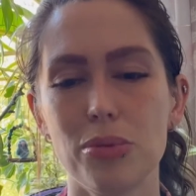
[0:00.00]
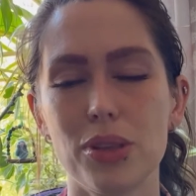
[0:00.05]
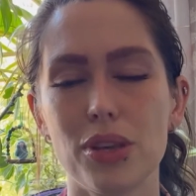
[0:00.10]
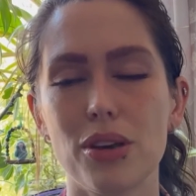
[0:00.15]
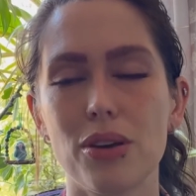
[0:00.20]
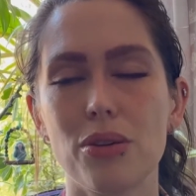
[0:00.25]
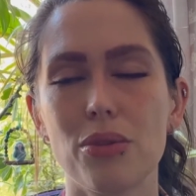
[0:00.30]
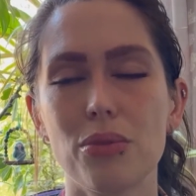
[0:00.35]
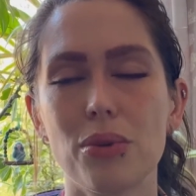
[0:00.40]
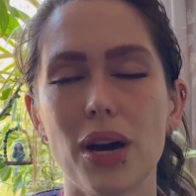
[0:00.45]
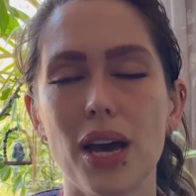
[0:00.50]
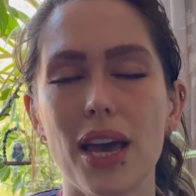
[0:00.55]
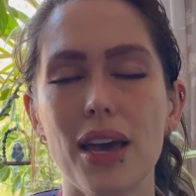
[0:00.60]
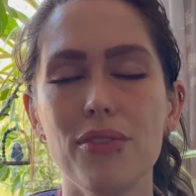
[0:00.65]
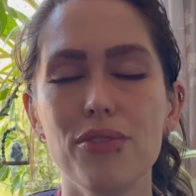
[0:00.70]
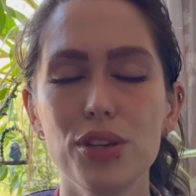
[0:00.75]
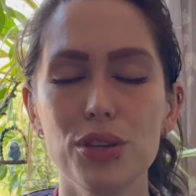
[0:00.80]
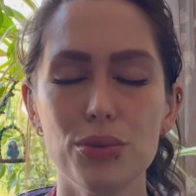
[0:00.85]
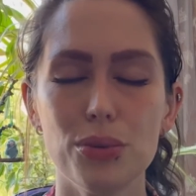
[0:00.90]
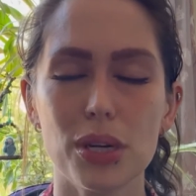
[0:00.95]
that
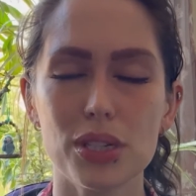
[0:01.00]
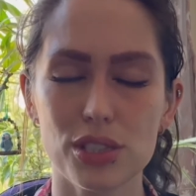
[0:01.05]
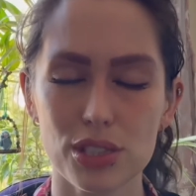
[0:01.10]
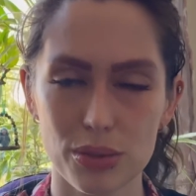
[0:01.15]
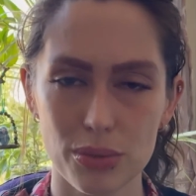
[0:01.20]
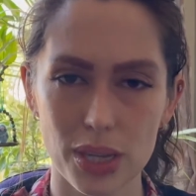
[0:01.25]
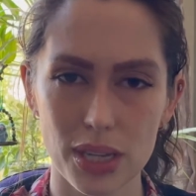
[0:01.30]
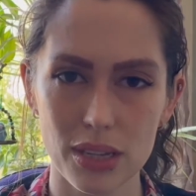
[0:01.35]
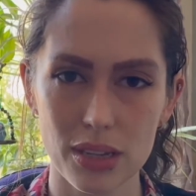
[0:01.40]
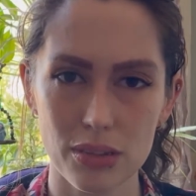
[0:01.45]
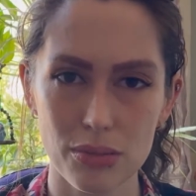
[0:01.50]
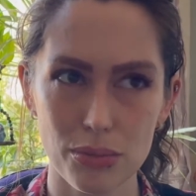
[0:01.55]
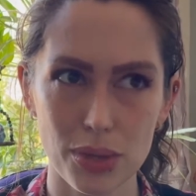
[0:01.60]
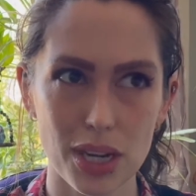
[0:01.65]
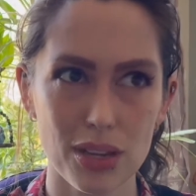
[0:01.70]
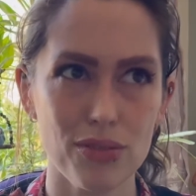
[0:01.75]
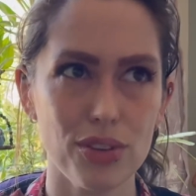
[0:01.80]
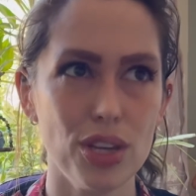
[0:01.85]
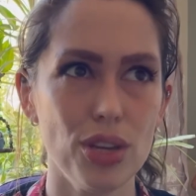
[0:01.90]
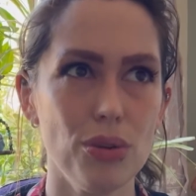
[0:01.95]
whatever you are doing,
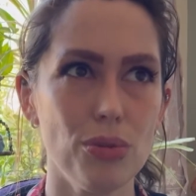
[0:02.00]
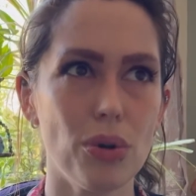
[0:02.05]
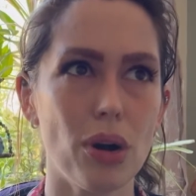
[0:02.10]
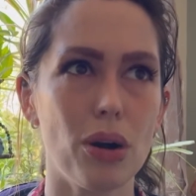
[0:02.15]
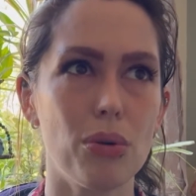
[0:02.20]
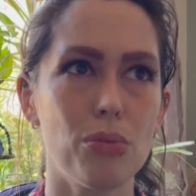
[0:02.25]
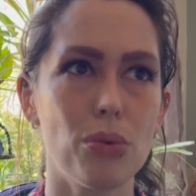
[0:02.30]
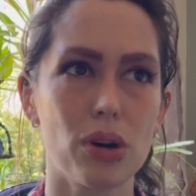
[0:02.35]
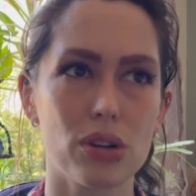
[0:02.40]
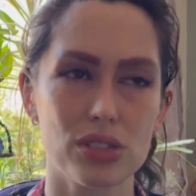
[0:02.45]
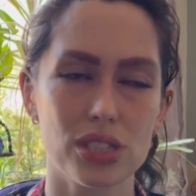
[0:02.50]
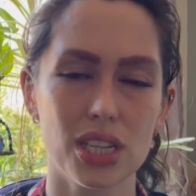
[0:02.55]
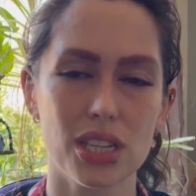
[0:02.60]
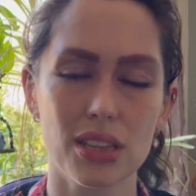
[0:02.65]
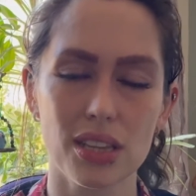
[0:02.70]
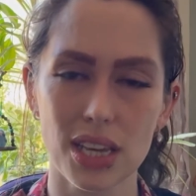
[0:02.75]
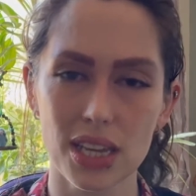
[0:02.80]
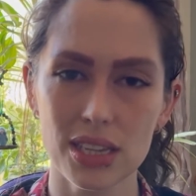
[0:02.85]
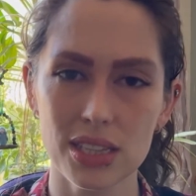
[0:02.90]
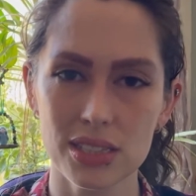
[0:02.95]
whenever you are watching
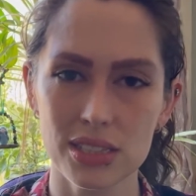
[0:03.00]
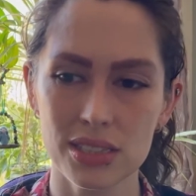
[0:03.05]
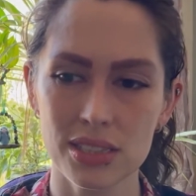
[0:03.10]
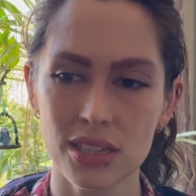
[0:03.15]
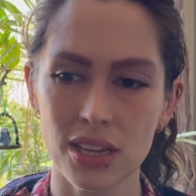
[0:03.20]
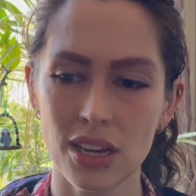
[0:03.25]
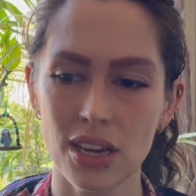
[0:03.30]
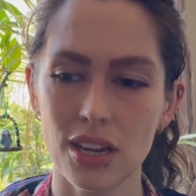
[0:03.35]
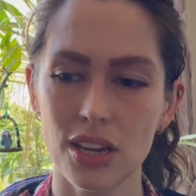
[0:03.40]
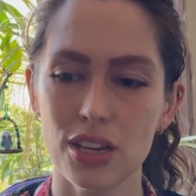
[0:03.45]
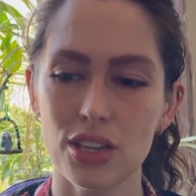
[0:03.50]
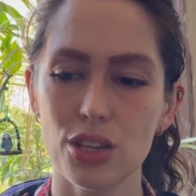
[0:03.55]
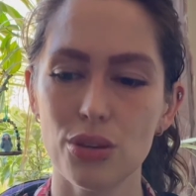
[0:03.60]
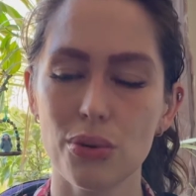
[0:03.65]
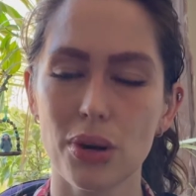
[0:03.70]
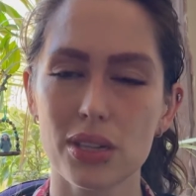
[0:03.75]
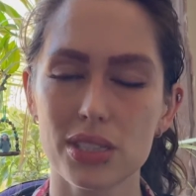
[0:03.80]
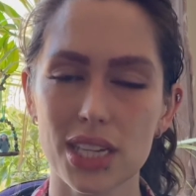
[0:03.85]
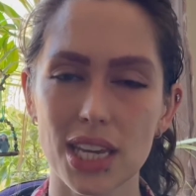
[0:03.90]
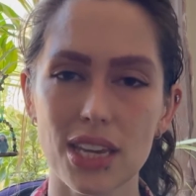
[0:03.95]
this, you
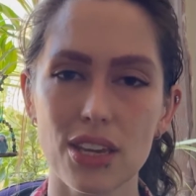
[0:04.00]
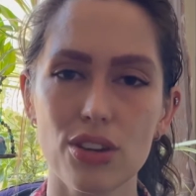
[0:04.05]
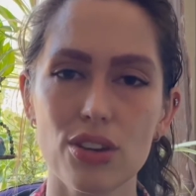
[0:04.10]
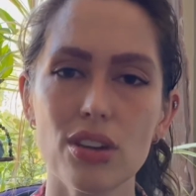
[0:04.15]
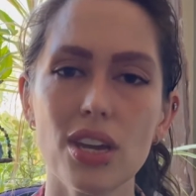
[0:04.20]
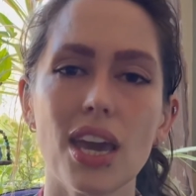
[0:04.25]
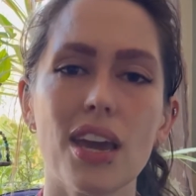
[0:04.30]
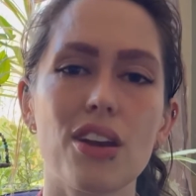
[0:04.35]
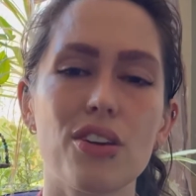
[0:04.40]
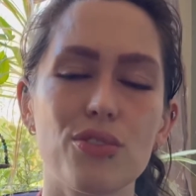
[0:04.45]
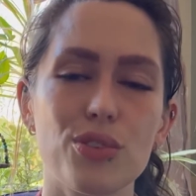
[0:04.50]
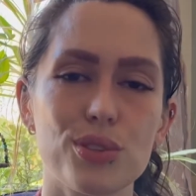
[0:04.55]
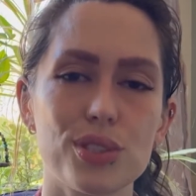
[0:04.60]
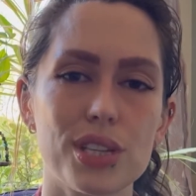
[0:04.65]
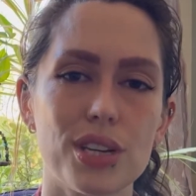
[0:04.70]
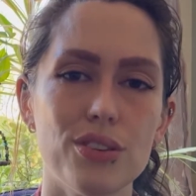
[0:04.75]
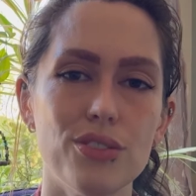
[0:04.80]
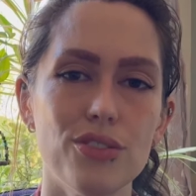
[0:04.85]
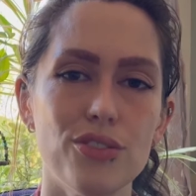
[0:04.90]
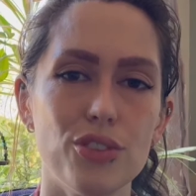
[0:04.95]
are taking good care of
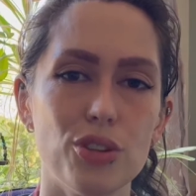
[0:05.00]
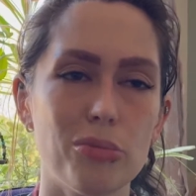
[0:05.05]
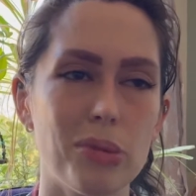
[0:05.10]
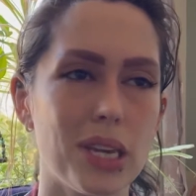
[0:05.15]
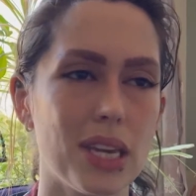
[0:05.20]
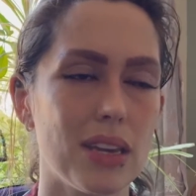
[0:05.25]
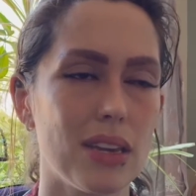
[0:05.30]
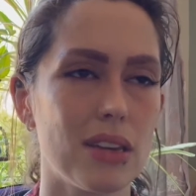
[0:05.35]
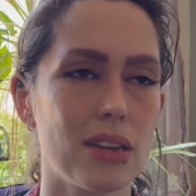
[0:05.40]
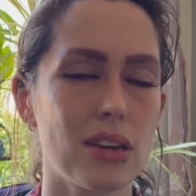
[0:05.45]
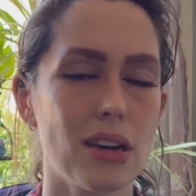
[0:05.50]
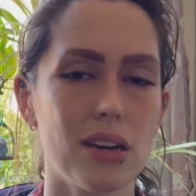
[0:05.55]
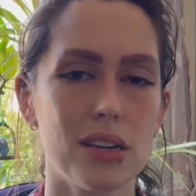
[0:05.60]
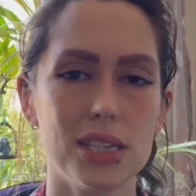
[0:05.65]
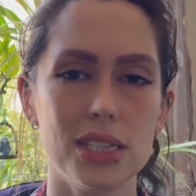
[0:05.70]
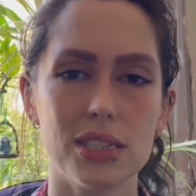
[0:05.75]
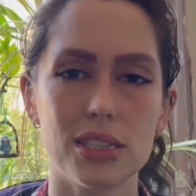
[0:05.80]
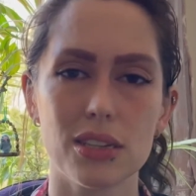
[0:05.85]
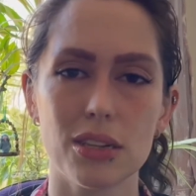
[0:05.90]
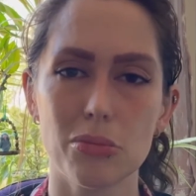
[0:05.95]
yourself, you're being
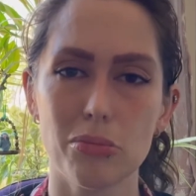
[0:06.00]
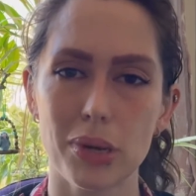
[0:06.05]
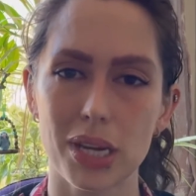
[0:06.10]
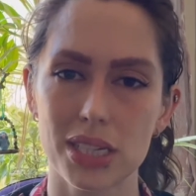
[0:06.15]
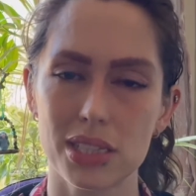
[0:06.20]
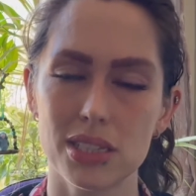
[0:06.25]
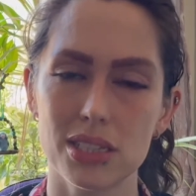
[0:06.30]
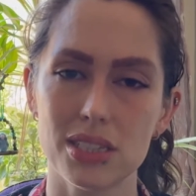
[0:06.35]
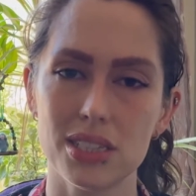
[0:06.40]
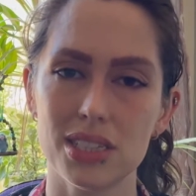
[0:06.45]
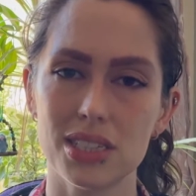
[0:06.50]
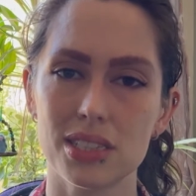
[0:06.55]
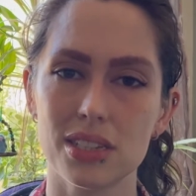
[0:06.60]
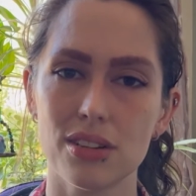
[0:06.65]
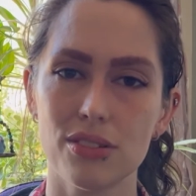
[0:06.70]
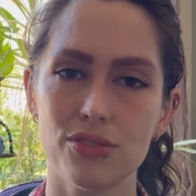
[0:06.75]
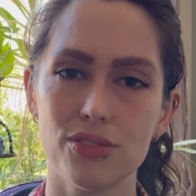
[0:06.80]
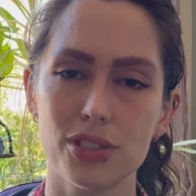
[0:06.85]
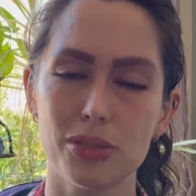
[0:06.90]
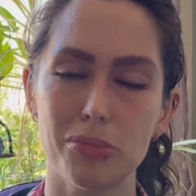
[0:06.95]
kind and compassionate to
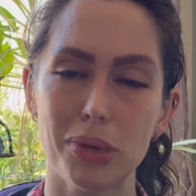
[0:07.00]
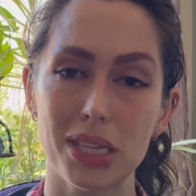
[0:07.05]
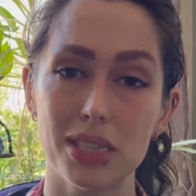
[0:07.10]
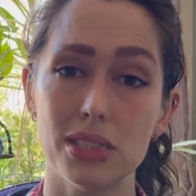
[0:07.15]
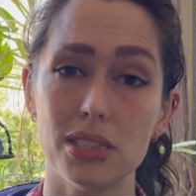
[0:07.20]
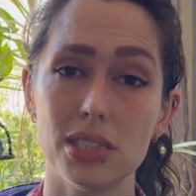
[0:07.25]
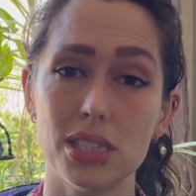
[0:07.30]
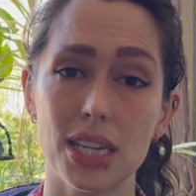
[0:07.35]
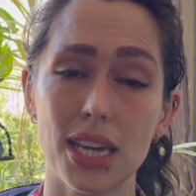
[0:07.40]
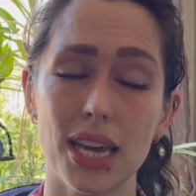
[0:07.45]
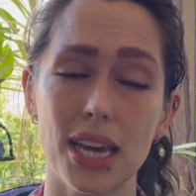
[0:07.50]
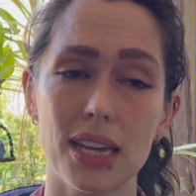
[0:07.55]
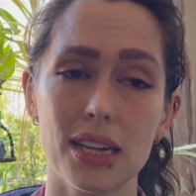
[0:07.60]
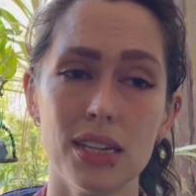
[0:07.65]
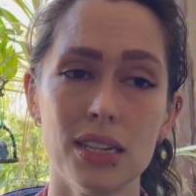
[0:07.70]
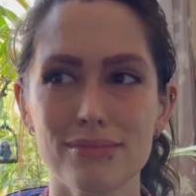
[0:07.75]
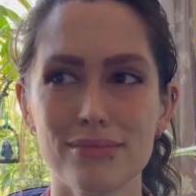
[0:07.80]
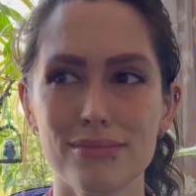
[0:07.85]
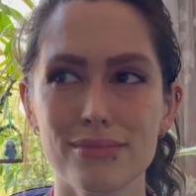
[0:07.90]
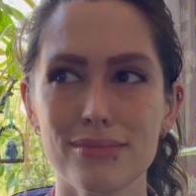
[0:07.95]
yourself as best as you
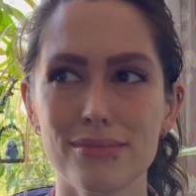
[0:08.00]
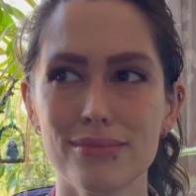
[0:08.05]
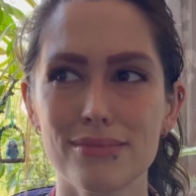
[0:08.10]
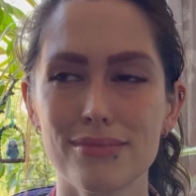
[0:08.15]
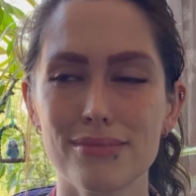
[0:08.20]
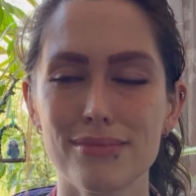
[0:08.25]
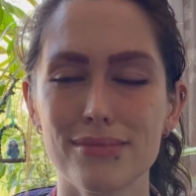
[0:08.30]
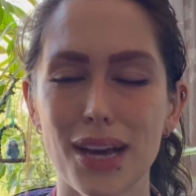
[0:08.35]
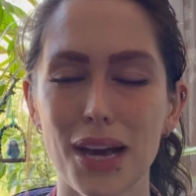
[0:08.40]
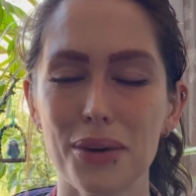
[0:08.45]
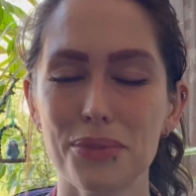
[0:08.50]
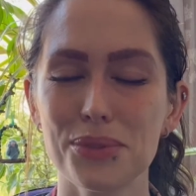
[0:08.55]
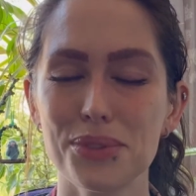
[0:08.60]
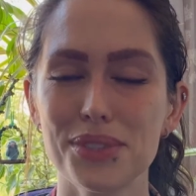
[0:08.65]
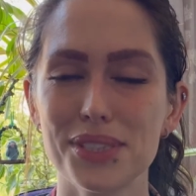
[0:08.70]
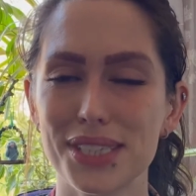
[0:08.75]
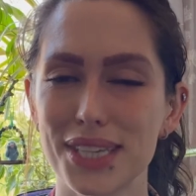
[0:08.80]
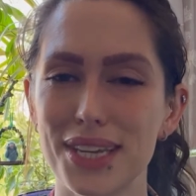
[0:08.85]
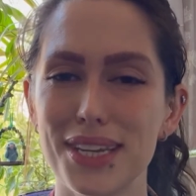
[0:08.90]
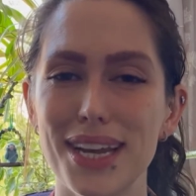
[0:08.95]
can. I will
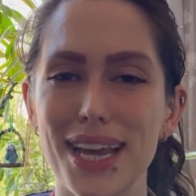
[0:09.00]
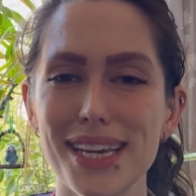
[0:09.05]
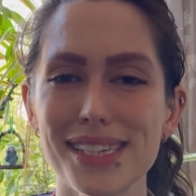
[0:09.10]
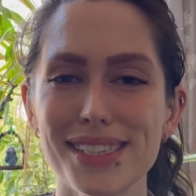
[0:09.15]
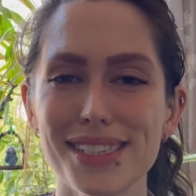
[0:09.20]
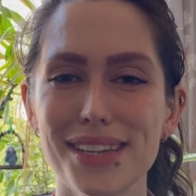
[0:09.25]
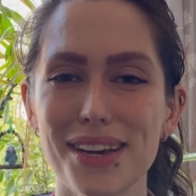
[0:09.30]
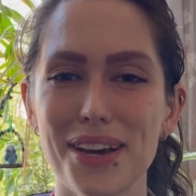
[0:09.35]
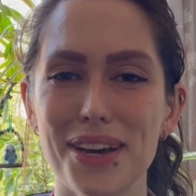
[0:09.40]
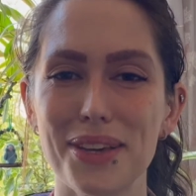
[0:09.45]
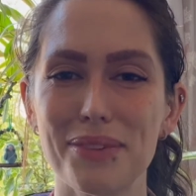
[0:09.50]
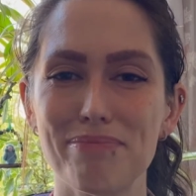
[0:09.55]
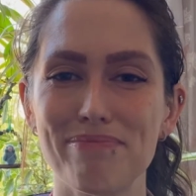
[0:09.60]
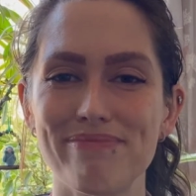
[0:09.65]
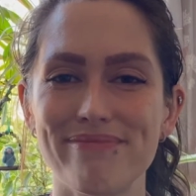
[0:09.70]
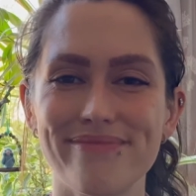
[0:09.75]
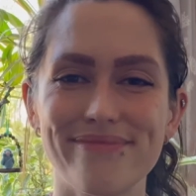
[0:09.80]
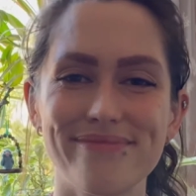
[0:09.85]
see you next time.